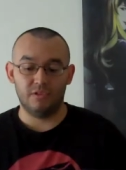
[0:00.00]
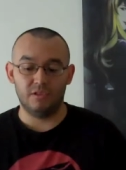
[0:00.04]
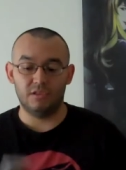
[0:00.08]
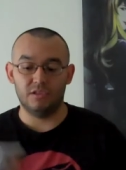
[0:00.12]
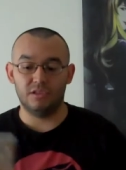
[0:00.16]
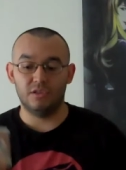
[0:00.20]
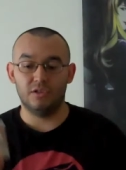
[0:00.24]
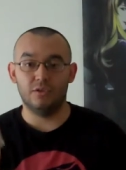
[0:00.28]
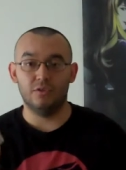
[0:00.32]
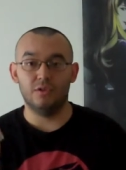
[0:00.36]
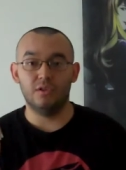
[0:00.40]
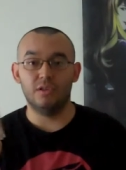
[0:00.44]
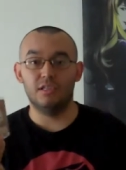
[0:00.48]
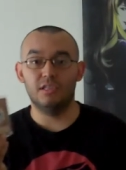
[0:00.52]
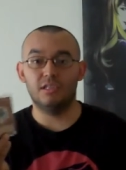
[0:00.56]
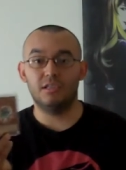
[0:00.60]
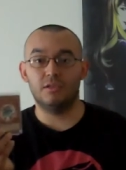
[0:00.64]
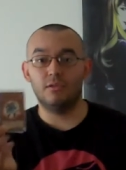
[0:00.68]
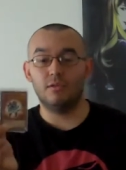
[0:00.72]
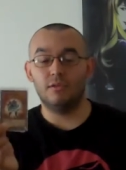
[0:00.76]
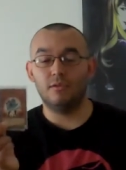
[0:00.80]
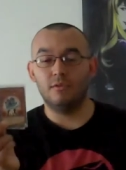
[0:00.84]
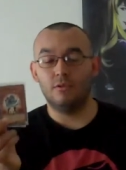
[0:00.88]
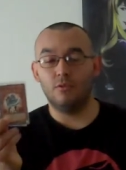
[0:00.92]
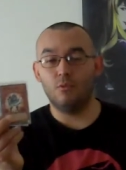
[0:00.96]
So
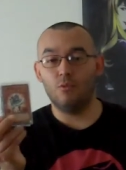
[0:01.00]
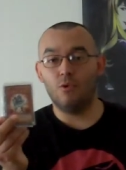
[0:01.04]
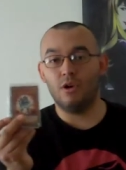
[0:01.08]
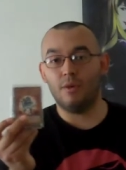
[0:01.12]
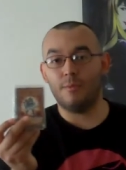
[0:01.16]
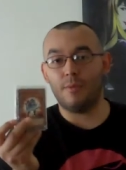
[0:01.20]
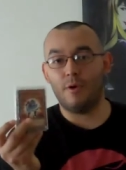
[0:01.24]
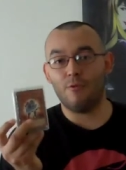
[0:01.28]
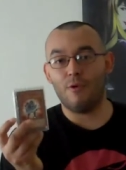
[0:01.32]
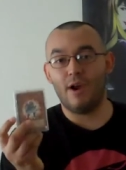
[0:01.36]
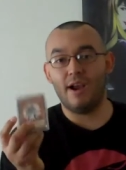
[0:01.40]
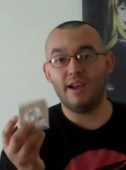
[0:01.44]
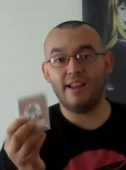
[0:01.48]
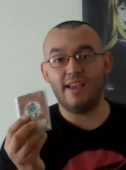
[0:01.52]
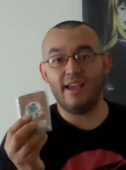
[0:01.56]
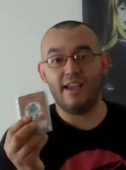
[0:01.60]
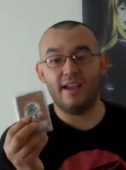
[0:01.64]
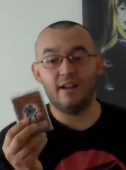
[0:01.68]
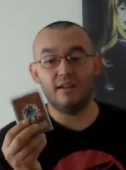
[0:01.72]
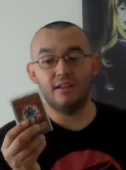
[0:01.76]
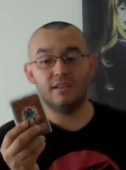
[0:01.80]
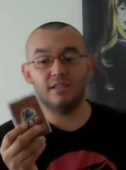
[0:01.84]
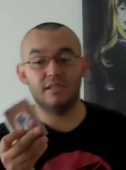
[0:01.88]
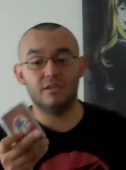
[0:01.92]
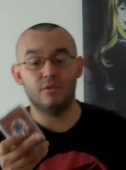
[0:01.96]
this, the one on my right
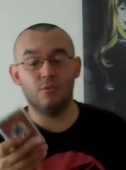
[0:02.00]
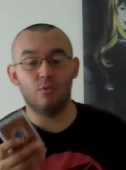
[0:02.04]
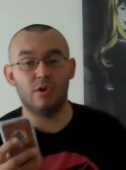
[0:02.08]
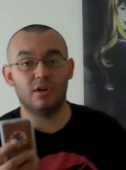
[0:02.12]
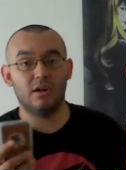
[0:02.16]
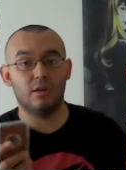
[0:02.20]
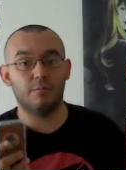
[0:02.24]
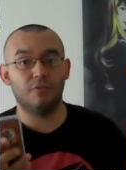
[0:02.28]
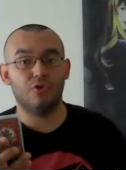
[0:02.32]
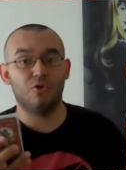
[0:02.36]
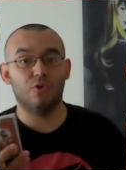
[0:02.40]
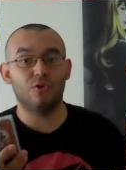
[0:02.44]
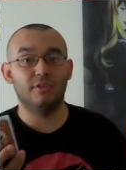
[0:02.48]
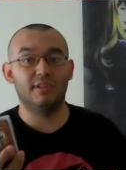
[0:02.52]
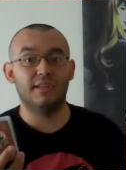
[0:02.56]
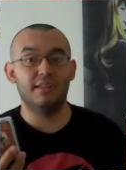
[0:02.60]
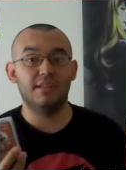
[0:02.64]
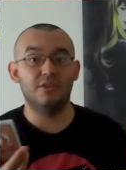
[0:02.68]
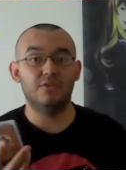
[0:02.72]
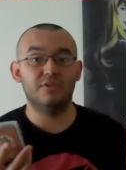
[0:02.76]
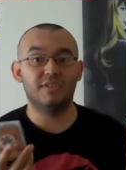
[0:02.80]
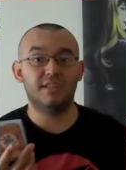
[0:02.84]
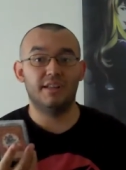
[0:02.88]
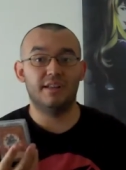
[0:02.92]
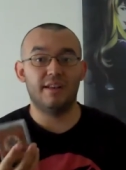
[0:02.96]
hand is the one I'm currently
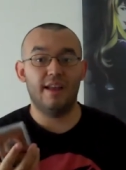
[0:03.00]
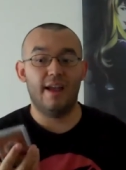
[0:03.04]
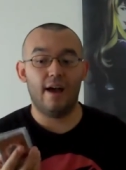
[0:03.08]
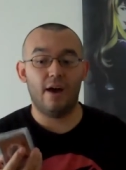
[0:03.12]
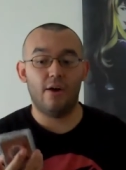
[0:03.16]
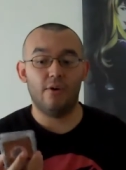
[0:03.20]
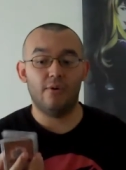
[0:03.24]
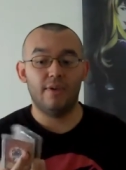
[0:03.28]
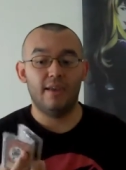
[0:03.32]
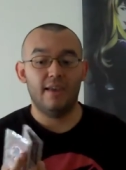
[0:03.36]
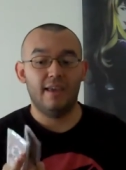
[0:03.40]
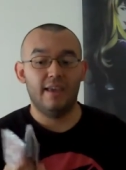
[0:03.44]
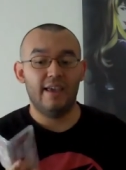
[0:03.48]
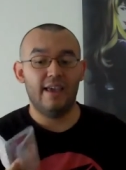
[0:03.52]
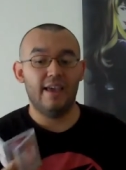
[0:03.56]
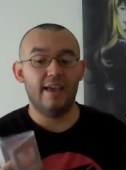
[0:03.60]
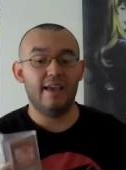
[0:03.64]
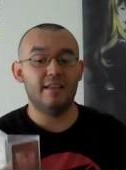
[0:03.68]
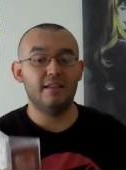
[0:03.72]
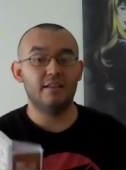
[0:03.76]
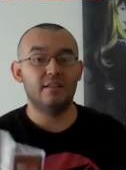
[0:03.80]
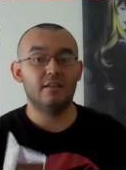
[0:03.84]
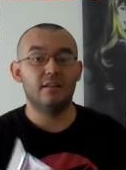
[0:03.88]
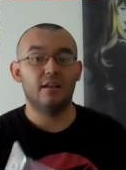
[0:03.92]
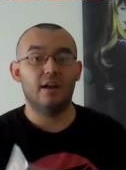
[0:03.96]
using now,
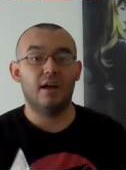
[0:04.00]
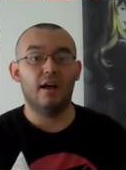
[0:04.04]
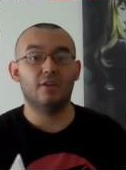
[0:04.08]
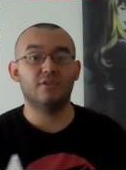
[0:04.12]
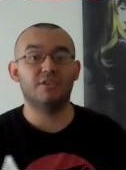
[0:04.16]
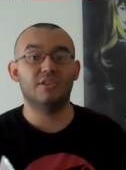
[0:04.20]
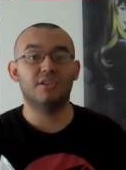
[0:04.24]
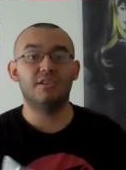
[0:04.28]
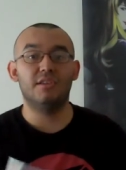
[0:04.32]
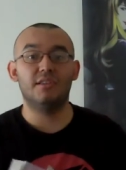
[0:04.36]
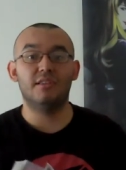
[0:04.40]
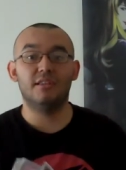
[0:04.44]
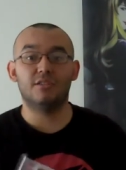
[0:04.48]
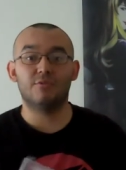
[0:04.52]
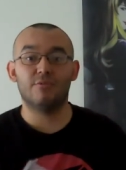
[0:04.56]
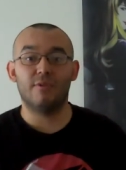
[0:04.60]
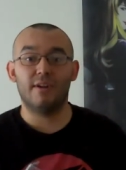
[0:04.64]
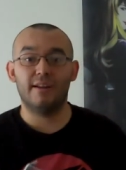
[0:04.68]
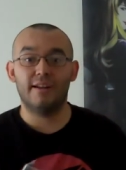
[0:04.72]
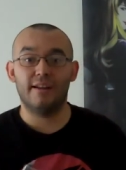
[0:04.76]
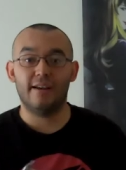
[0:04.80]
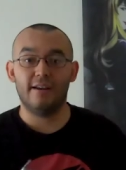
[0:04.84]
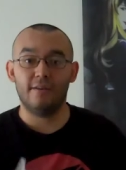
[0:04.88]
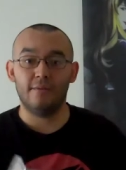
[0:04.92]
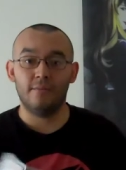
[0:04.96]
and
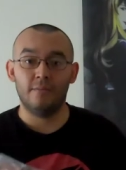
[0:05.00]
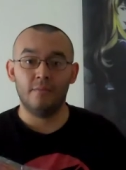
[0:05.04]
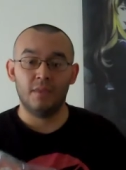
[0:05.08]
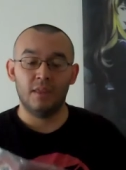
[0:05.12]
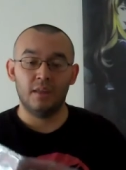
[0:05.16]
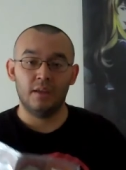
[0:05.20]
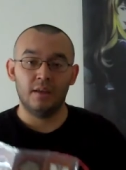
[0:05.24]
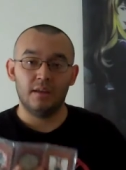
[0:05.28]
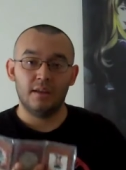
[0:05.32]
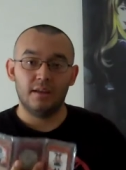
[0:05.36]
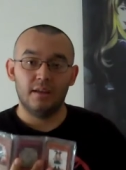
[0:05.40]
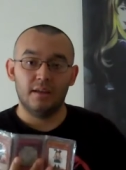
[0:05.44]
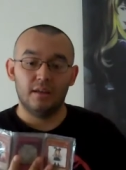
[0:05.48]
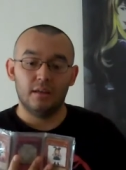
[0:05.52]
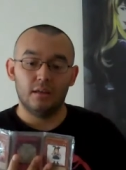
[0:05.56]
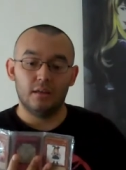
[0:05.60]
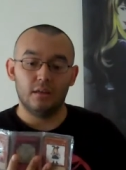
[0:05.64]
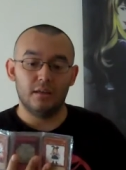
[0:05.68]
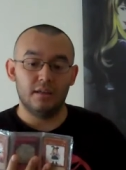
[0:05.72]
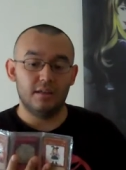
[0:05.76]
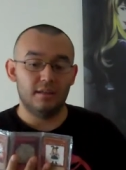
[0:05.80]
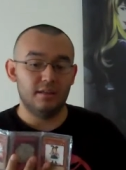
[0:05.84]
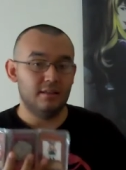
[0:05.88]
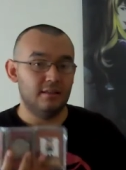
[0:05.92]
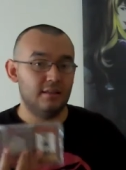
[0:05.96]
right now
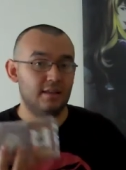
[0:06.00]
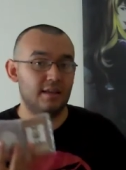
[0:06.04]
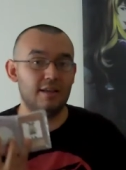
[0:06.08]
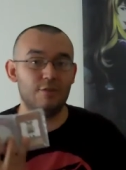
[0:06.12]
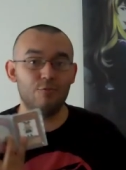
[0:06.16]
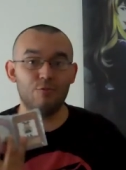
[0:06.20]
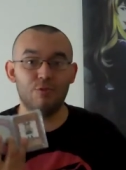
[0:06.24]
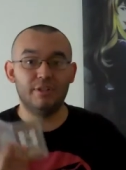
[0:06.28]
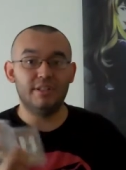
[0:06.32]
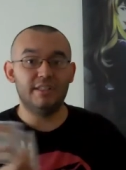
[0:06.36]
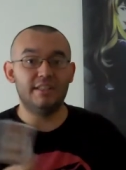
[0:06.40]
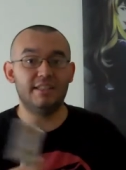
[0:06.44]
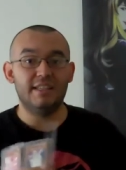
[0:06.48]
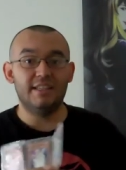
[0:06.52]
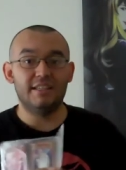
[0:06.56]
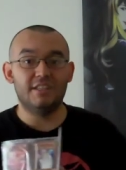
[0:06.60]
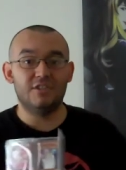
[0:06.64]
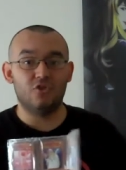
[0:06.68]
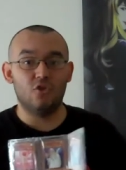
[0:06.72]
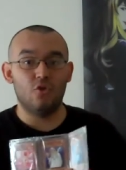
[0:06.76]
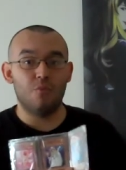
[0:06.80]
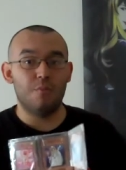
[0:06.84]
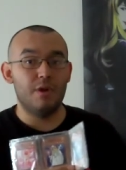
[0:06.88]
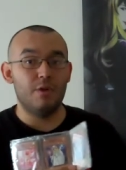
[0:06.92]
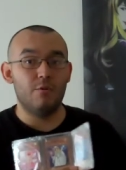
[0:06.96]
is it really did
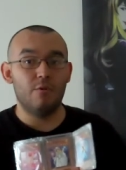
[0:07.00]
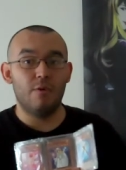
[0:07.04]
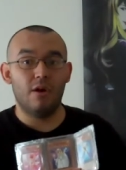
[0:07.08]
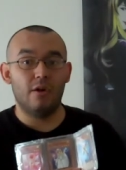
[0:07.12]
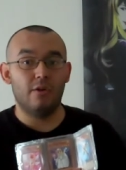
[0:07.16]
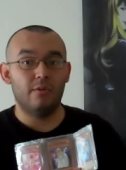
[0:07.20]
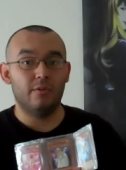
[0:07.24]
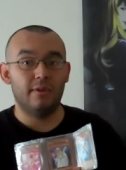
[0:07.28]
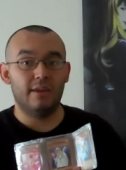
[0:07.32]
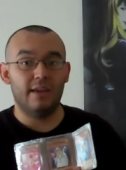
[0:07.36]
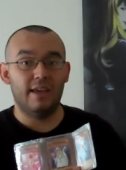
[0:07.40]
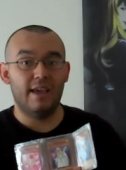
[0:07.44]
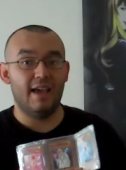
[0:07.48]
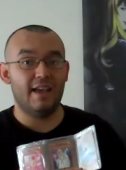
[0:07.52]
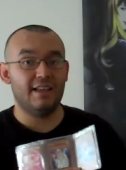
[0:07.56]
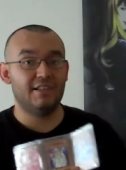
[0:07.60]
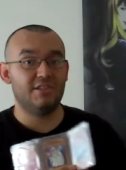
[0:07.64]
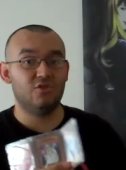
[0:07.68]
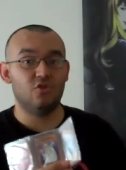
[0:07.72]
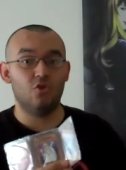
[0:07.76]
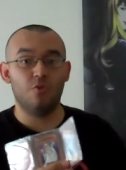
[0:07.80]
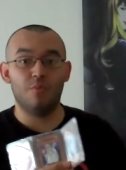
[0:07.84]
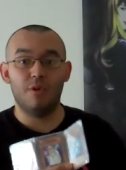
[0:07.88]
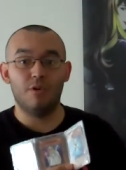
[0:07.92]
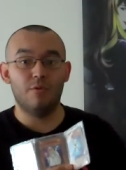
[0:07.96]
serve me well. It
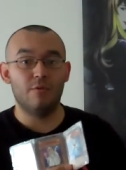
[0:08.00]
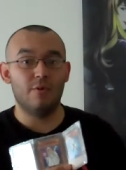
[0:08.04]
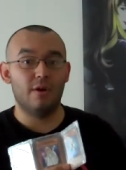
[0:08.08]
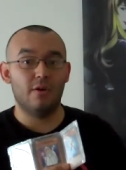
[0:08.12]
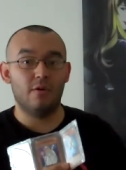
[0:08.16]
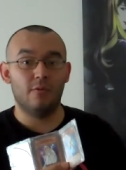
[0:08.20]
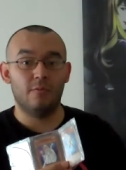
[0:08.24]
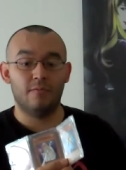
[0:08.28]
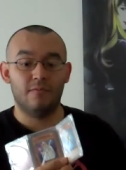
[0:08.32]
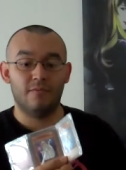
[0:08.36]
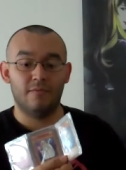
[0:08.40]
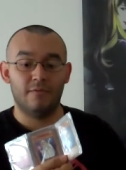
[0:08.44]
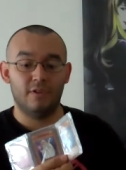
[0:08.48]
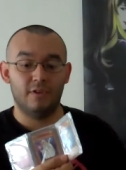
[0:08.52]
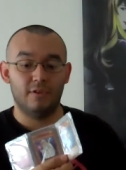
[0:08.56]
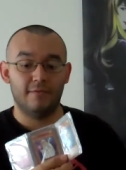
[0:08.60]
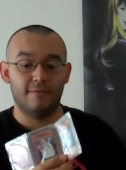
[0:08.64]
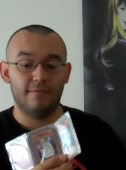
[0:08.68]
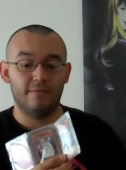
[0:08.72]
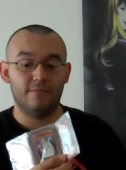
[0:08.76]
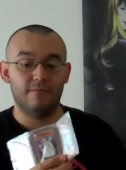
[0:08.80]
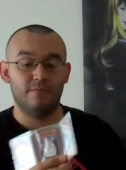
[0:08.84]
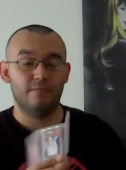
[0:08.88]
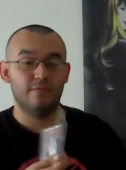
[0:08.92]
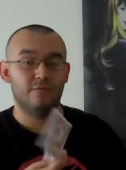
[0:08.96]
has served me well
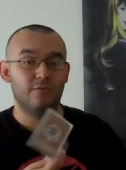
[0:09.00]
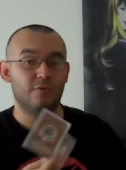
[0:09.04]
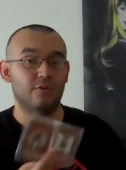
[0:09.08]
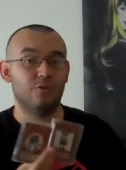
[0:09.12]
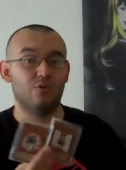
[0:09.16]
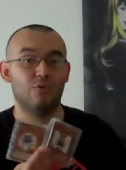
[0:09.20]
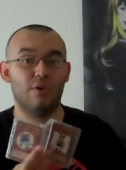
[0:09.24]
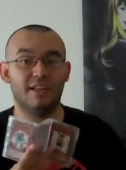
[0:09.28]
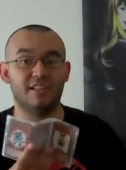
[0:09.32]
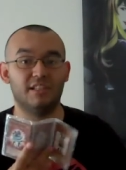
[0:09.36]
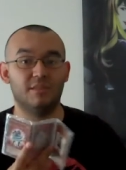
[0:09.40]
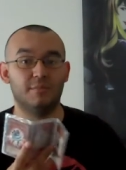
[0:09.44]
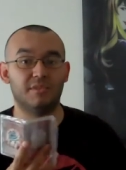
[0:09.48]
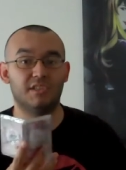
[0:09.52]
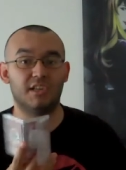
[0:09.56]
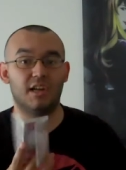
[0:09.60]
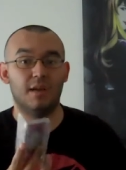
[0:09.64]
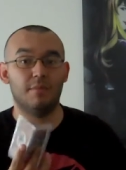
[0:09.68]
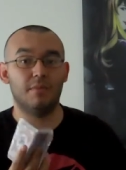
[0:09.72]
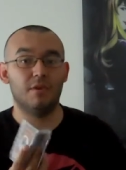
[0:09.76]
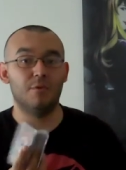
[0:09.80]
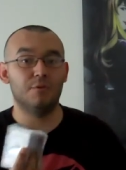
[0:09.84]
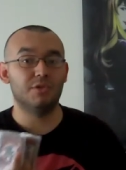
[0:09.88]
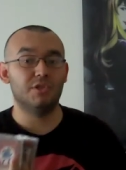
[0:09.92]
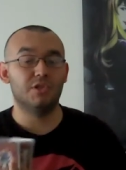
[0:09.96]
for quite some
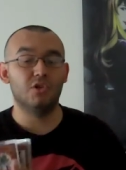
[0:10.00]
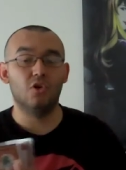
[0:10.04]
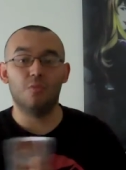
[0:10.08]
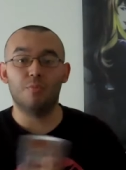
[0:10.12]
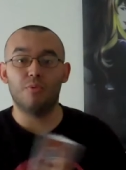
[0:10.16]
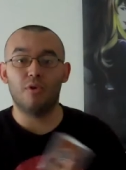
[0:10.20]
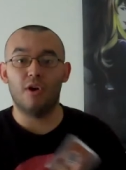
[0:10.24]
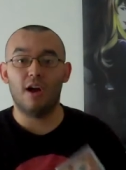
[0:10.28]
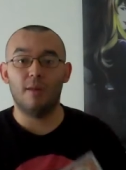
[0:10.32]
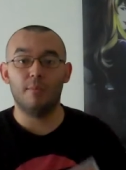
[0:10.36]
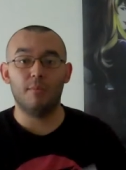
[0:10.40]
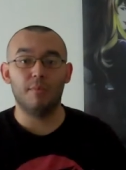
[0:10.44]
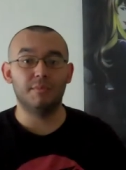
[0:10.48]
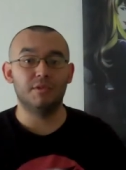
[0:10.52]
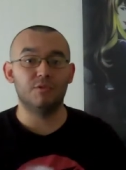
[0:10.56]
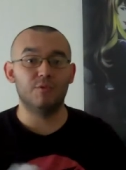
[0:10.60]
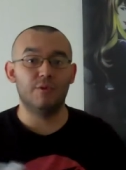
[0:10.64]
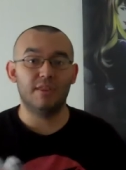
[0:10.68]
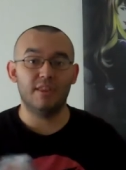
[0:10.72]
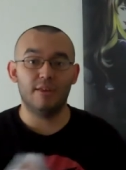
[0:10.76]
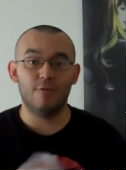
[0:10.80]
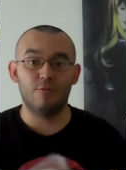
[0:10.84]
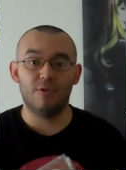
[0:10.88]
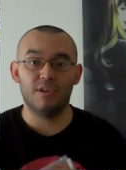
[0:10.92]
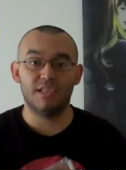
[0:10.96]
time. There's no problems
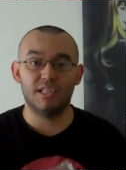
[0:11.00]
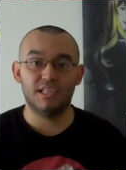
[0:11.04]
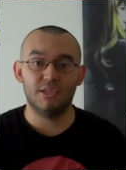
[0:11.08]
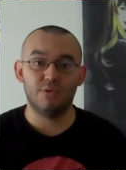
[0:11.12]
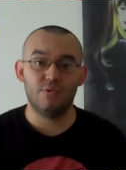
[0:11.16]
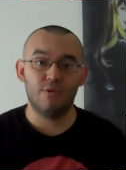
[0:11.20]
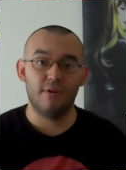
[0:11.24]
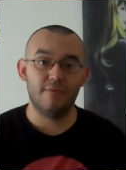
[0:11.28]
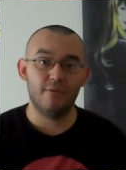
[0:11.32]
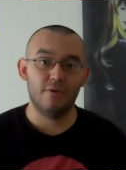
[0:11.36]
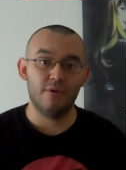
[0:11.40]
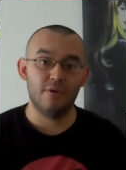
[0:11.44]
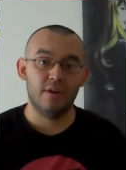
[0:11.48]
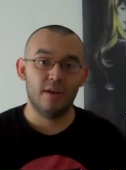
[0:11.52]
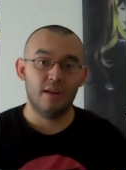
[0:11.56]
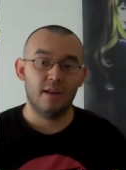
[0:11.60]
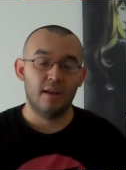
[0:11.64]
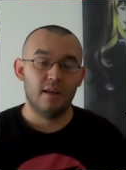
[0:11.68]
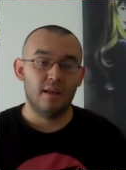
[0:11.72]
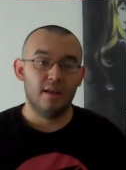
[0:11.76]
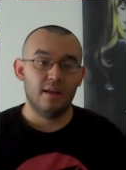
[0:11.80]
with it whatsoever,